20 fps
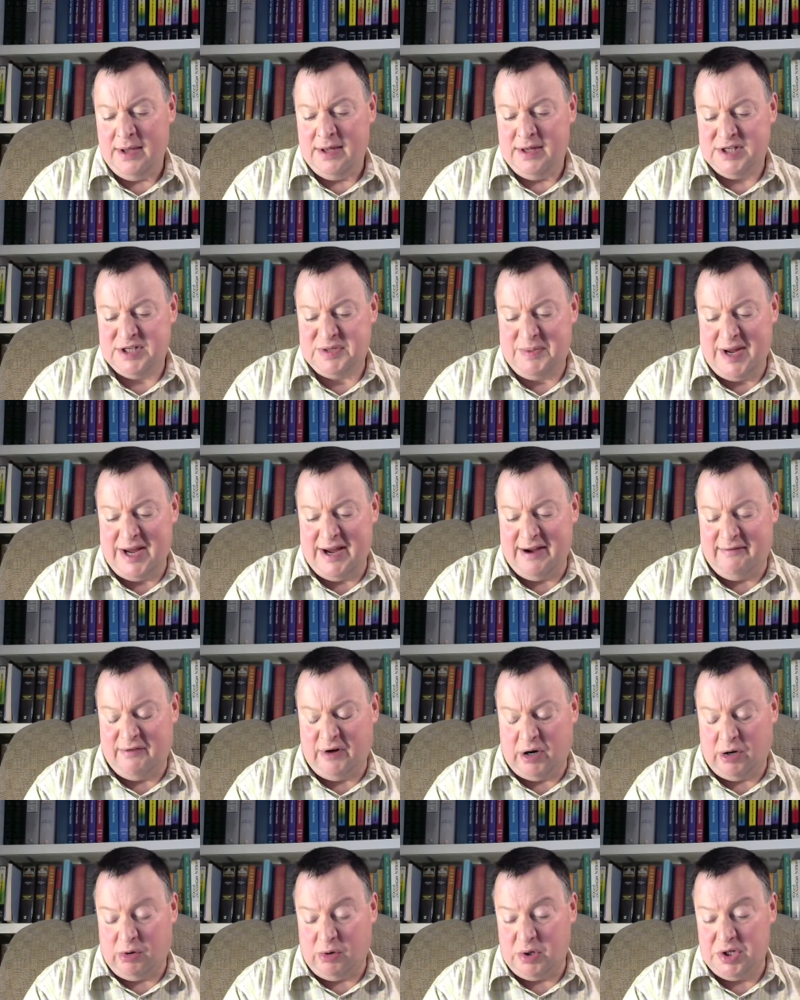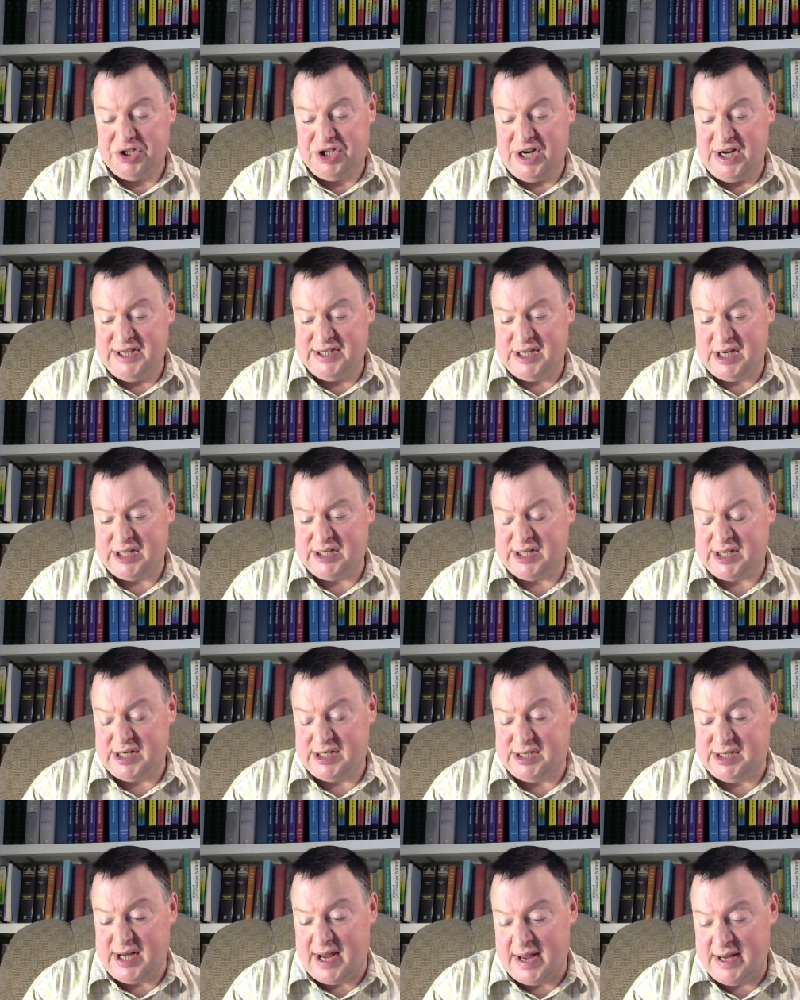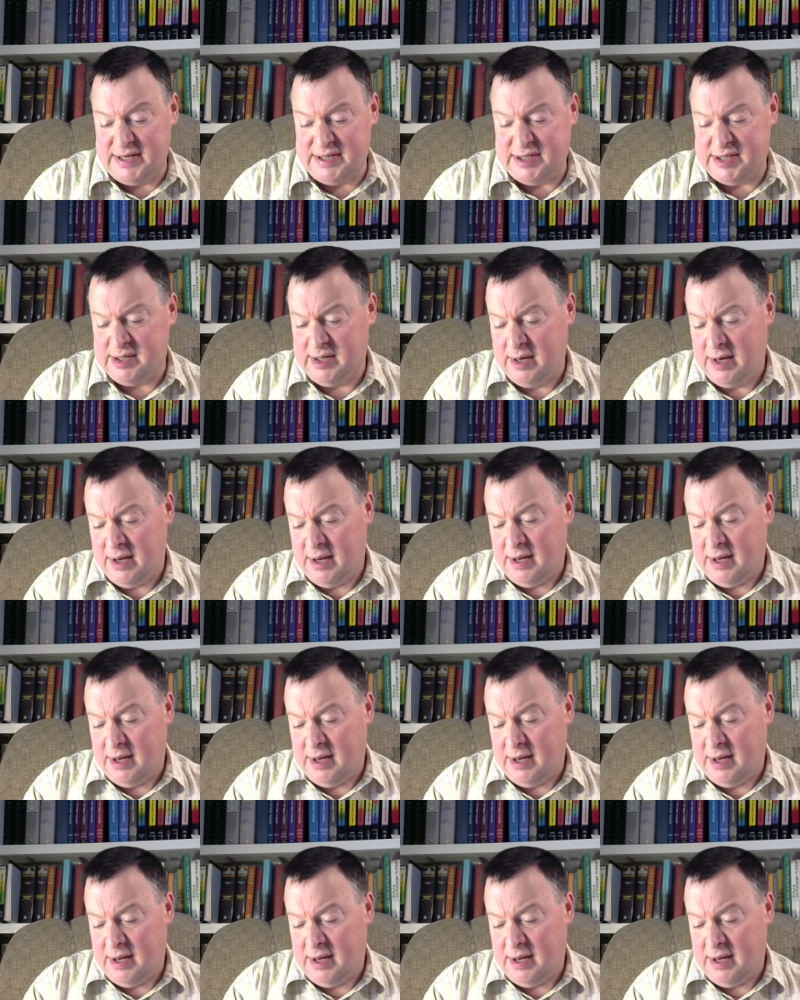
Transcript: Speaking of our Lord Jesus, it says,